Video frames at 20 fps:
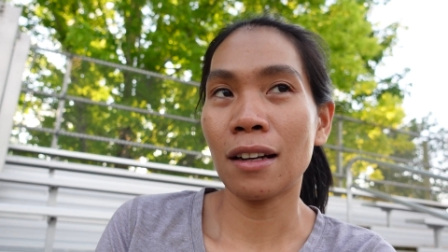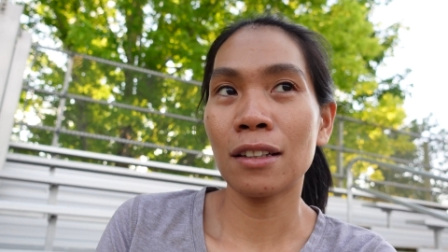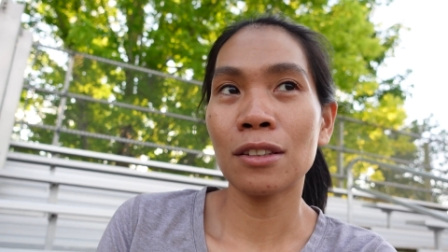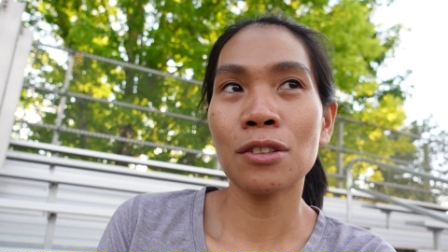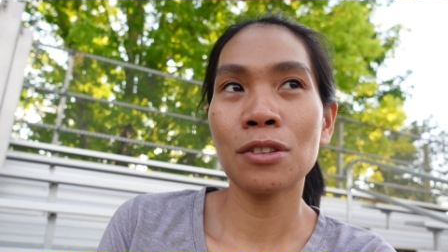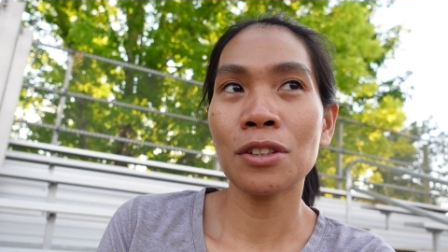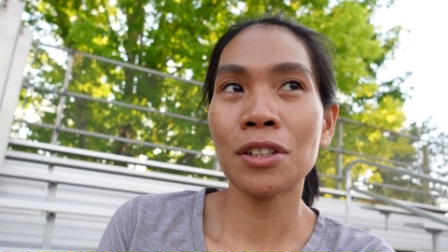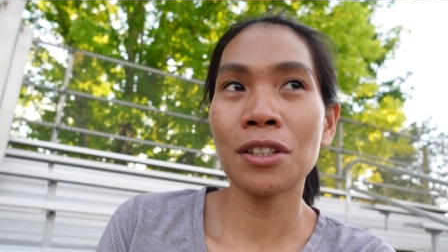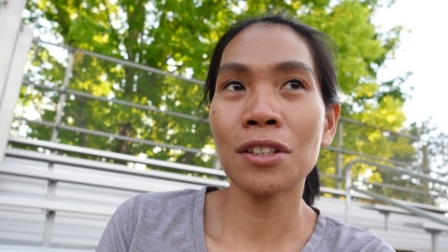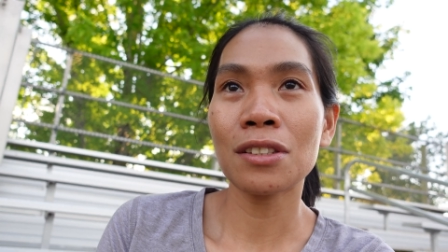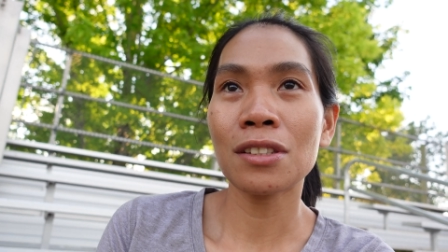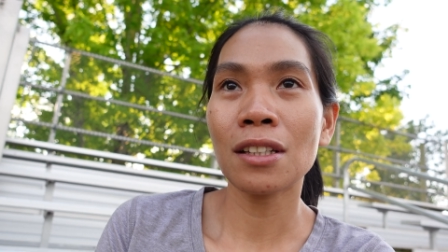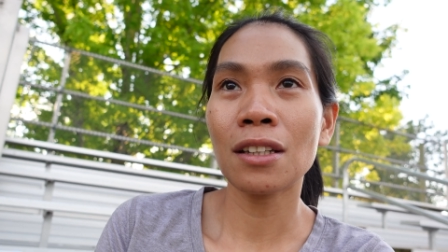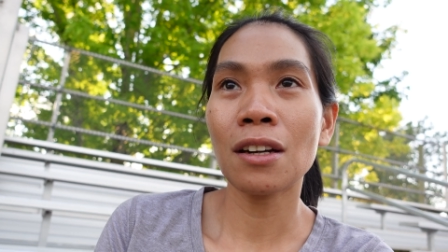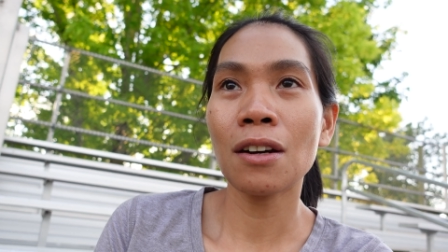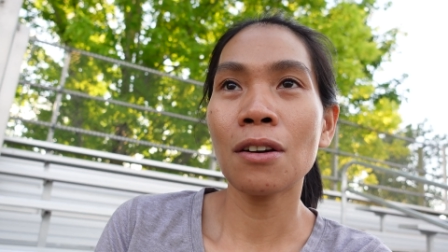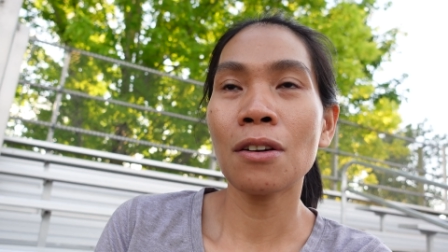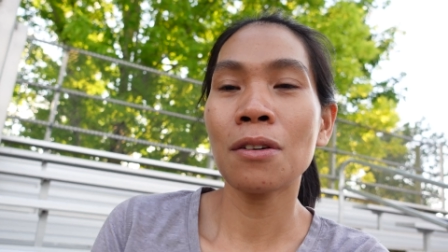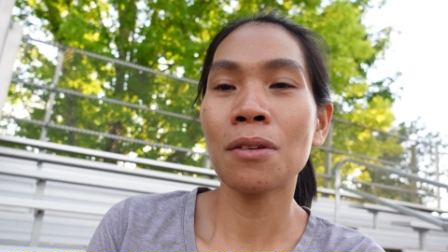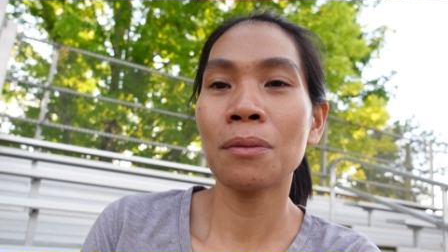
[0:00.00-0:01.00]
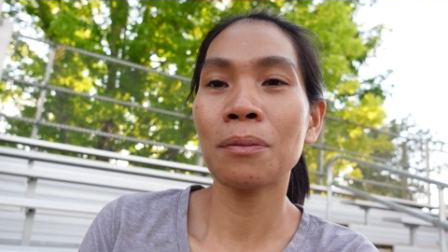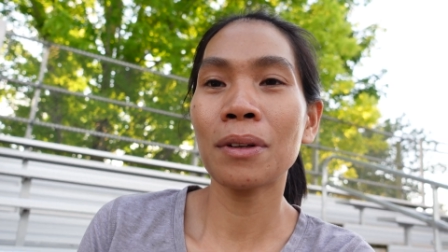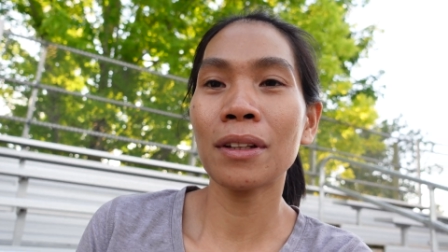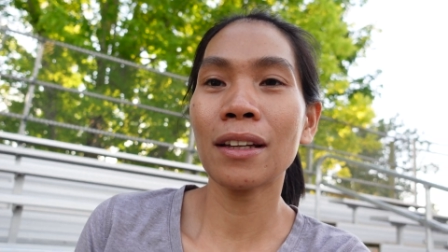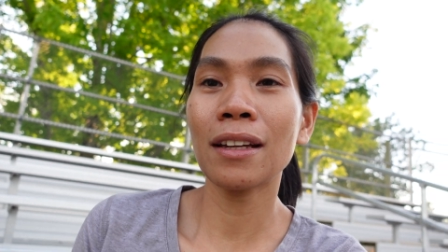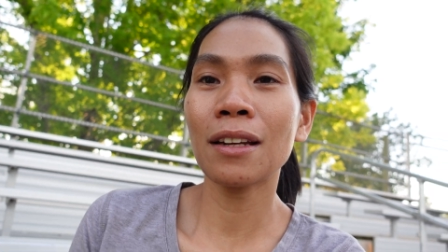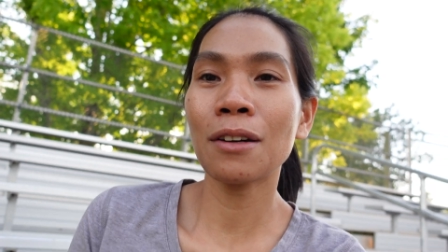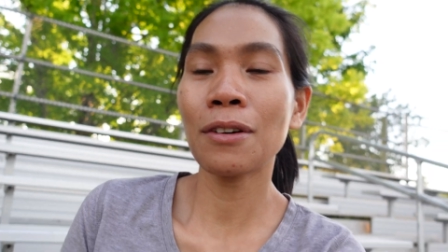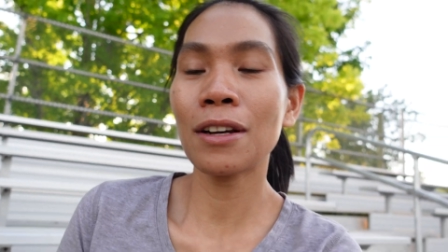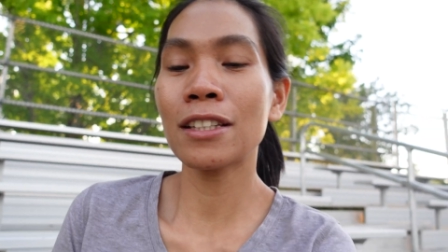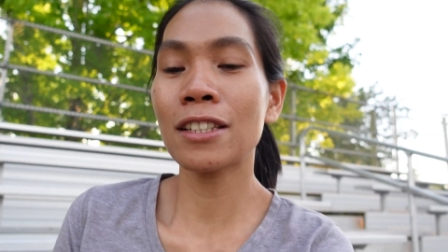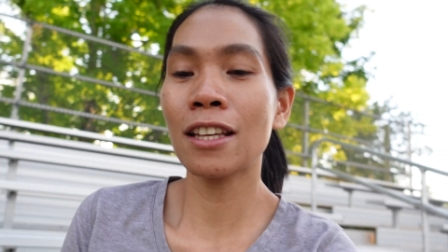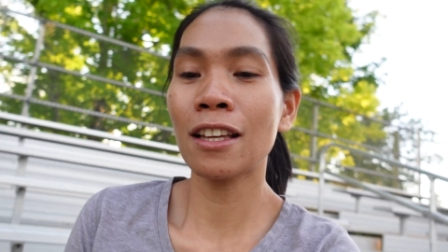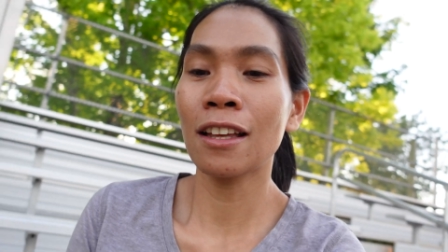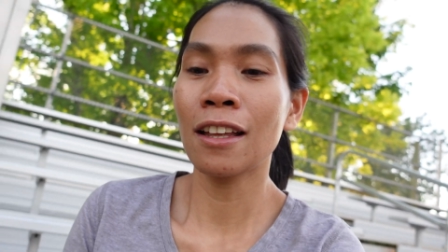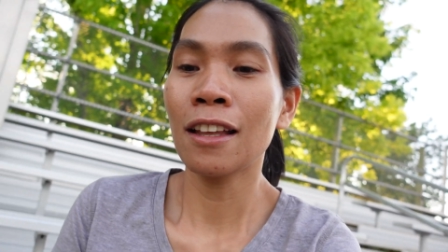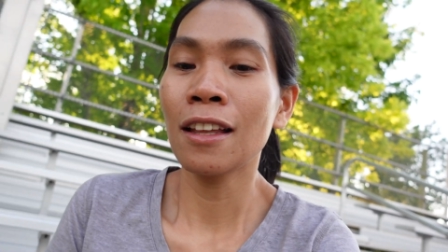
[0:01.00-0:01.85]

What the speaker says: 2 years ago. But anyways,